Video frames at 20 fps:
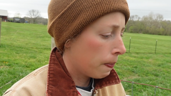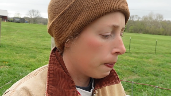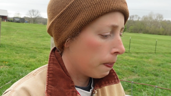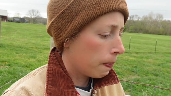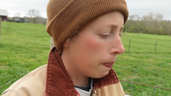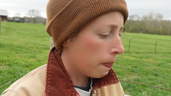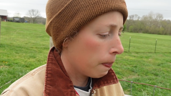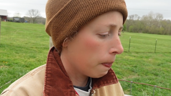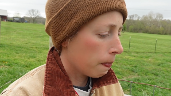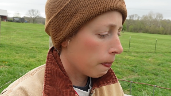
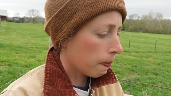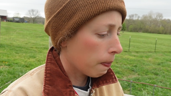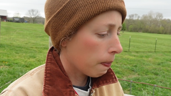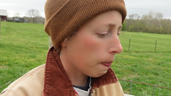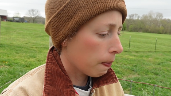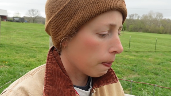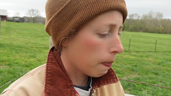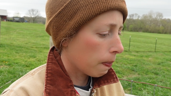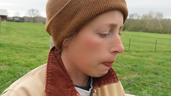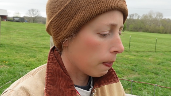
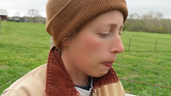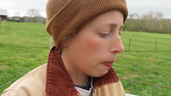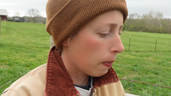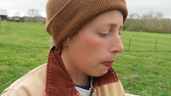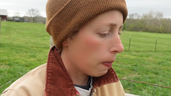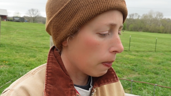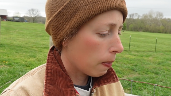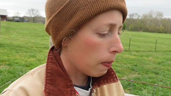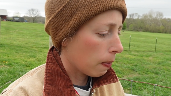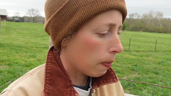
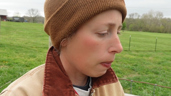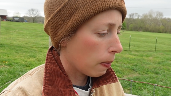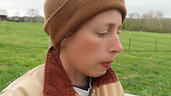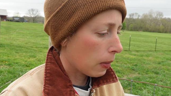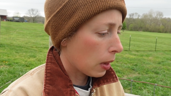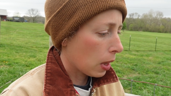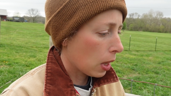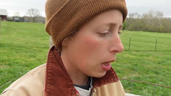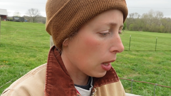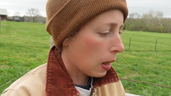
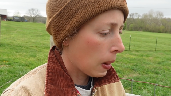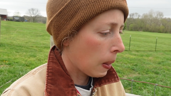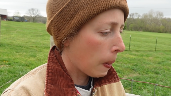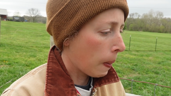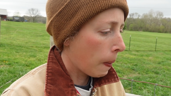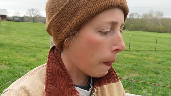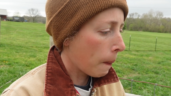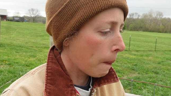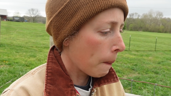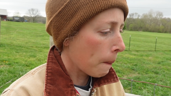
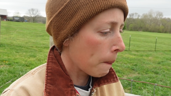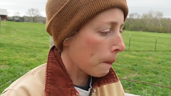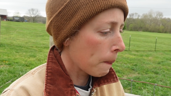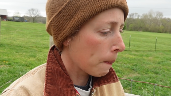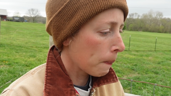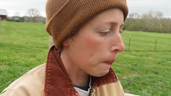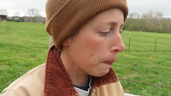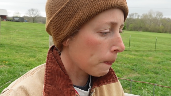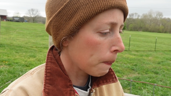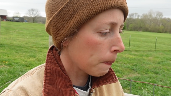
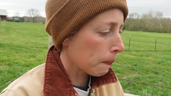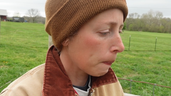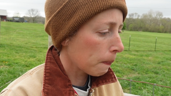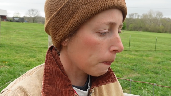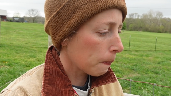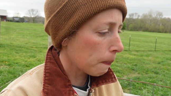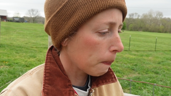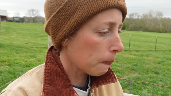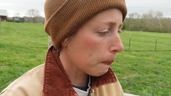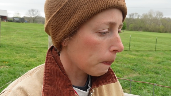
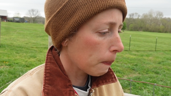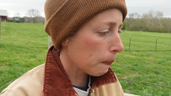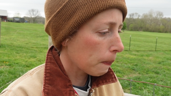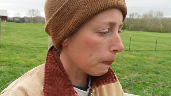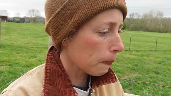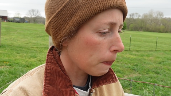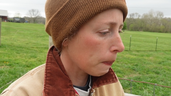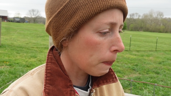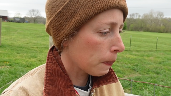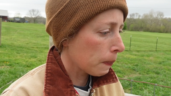
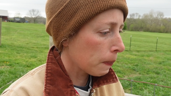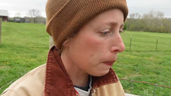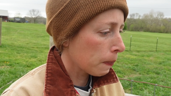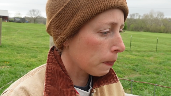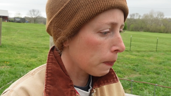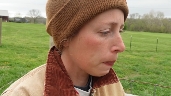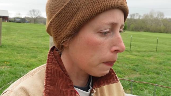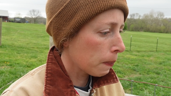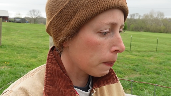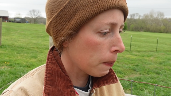
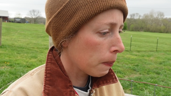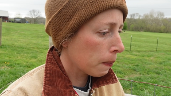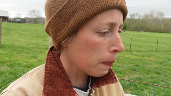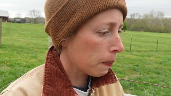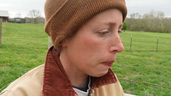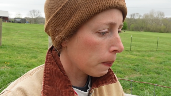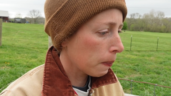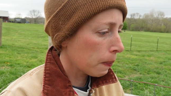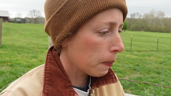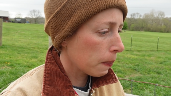
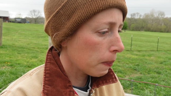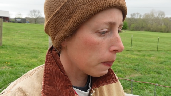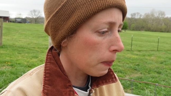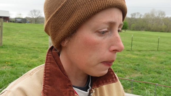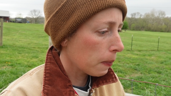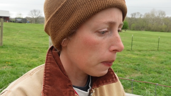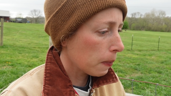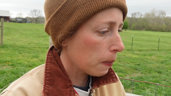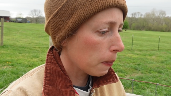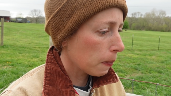
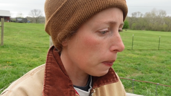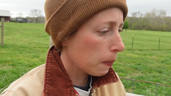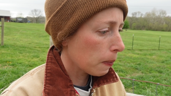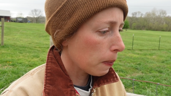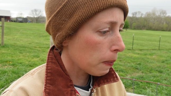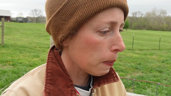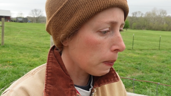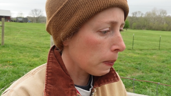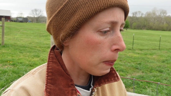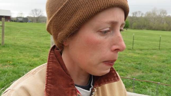
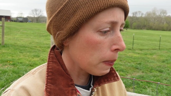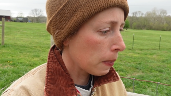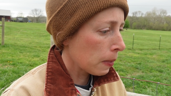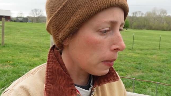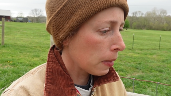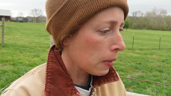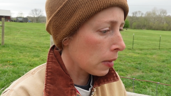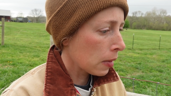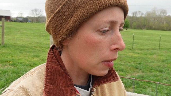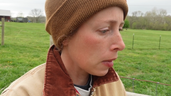
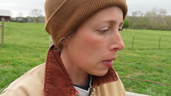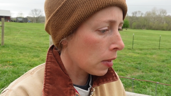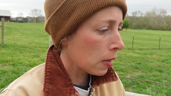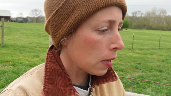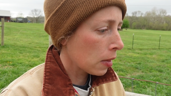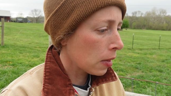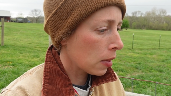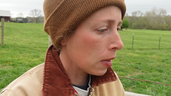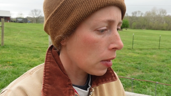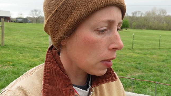
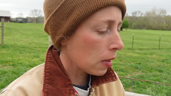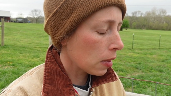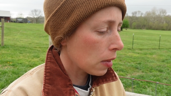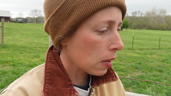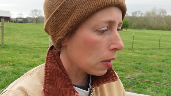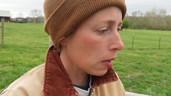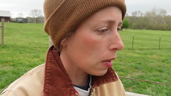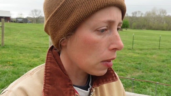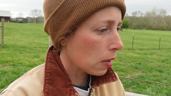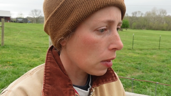
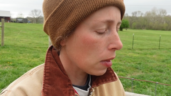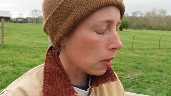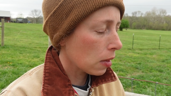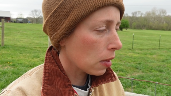(silence)